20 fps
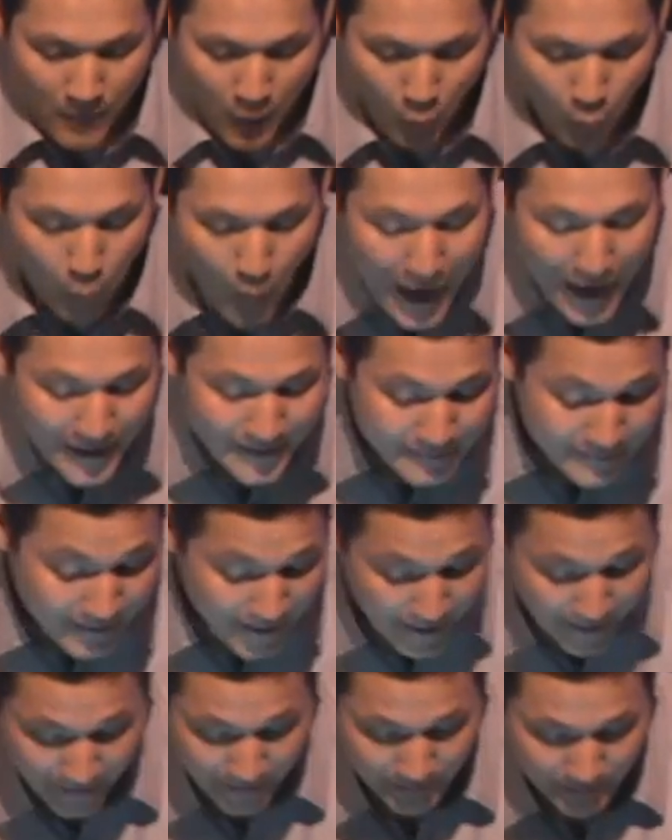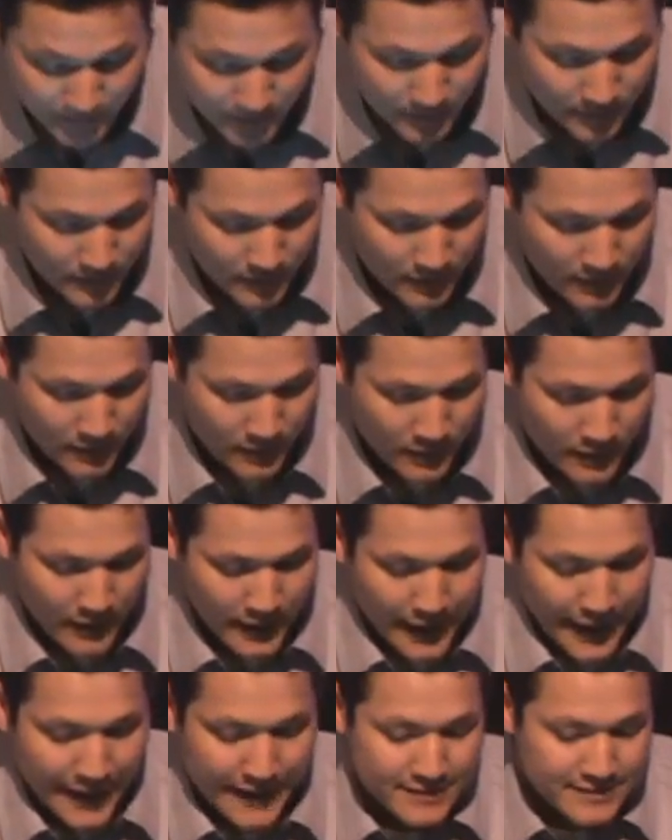Why then
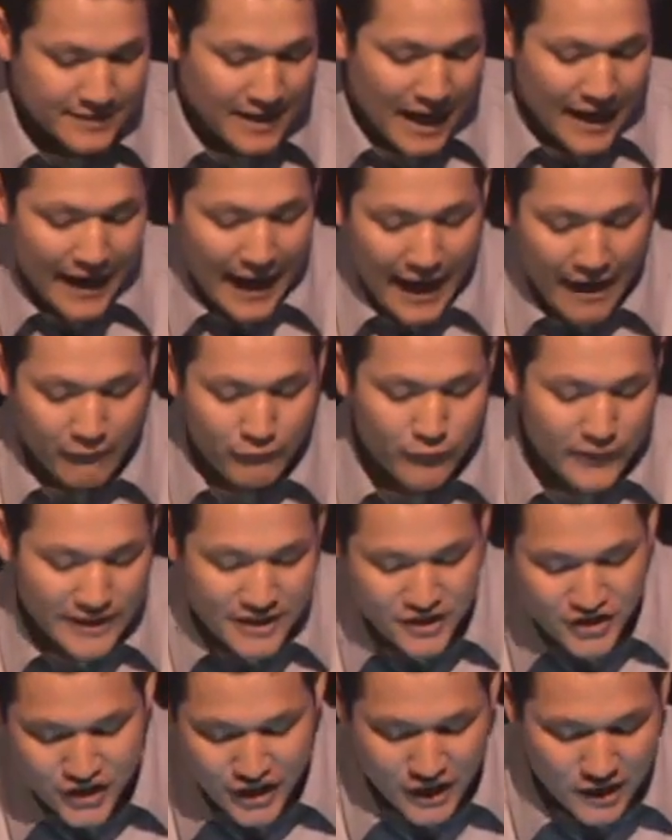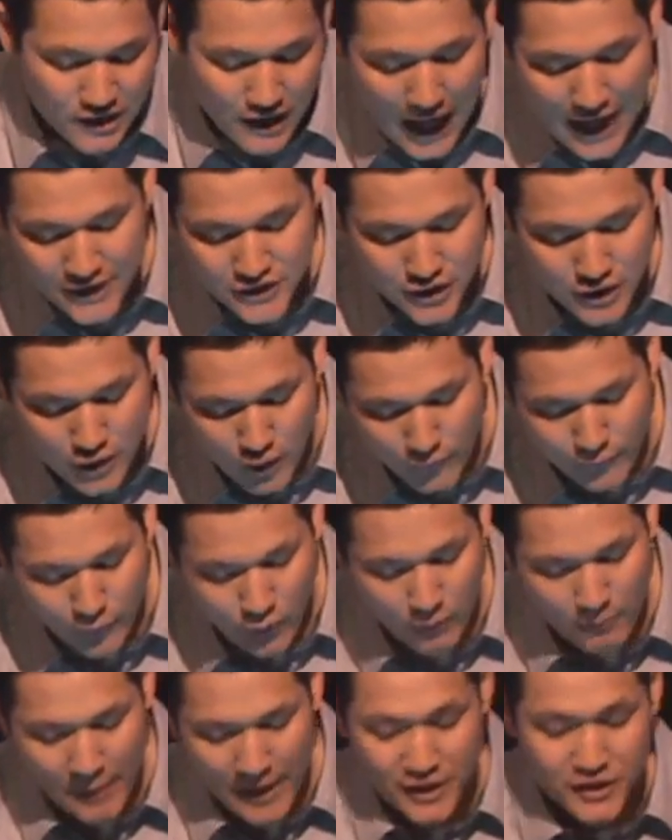is not every geological
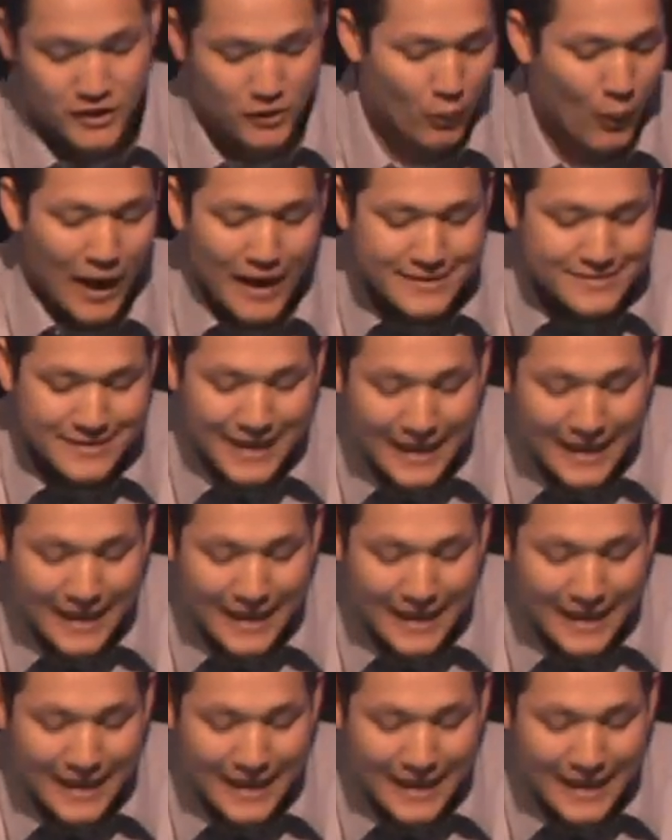formation, why is